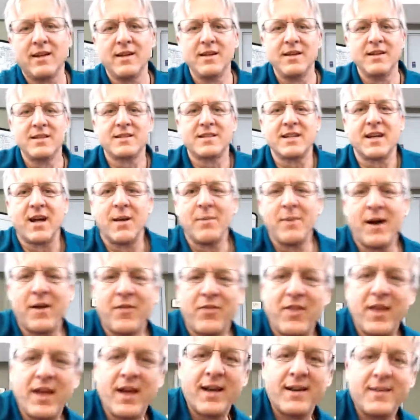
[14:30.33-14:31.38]
Sorry about
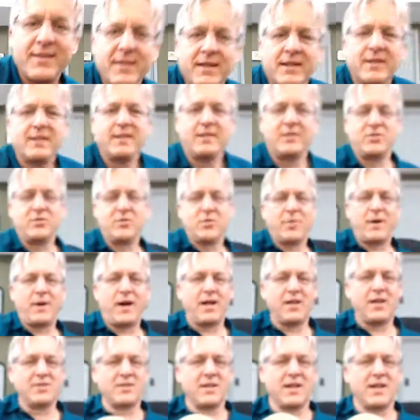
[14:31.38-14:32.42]
that. Do
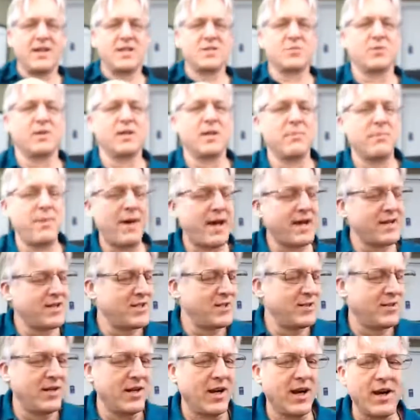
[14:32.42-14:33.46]
apologize. We're gonna get back
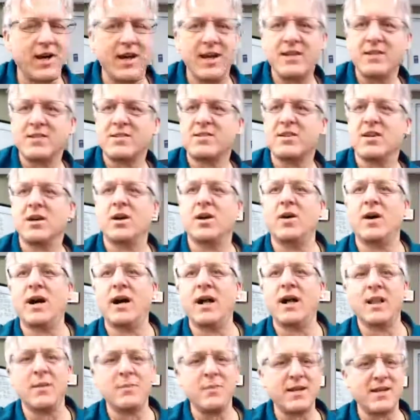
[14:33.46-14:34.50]
to it. All right. So
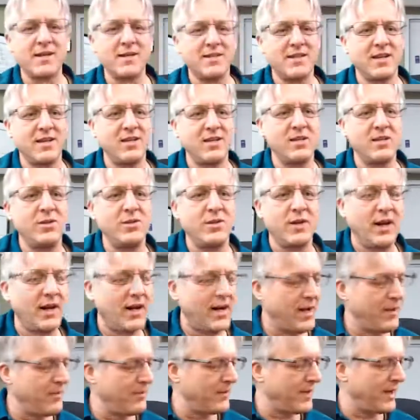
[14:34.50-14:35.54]
let me continue.
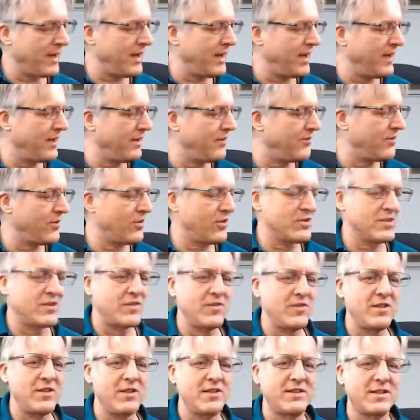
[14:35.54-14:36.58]
For those of
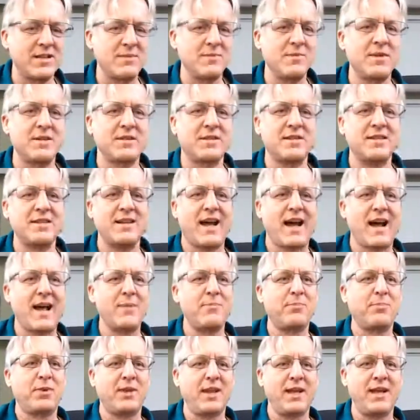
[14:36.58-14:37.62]
you that did miss it,
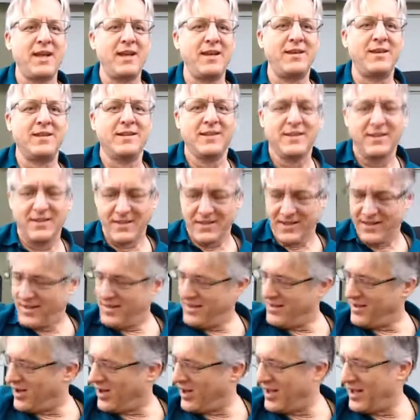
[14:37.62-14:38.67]

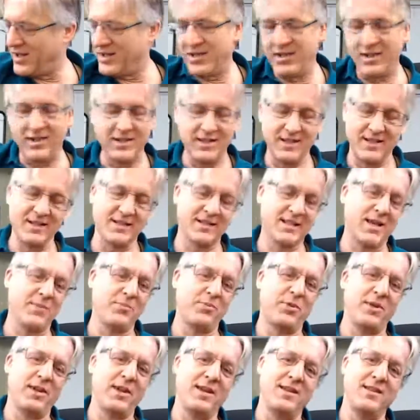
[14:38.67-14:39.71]
all I really did is I
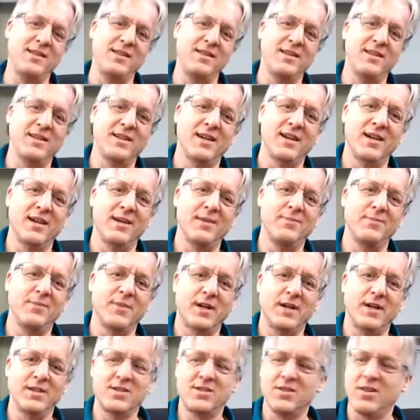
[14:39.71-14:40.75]
played the
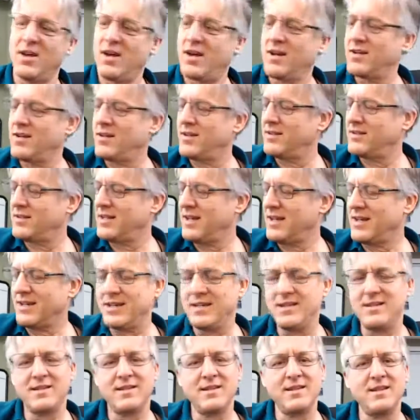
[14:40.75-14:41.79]
song "Take It
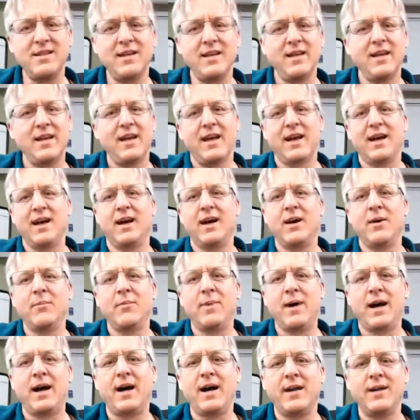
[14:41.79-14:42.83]
Easy" on
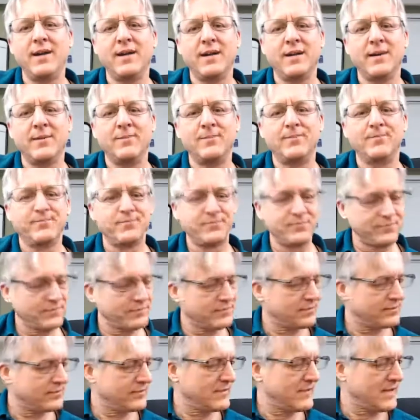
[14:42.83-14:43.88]

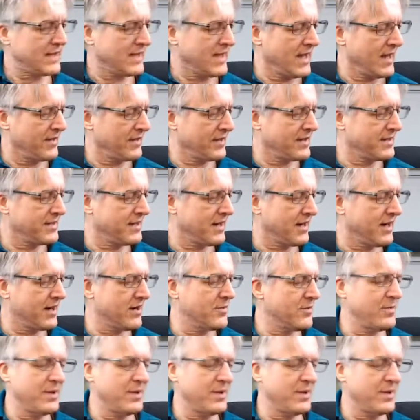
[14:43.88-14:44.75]
the guitar.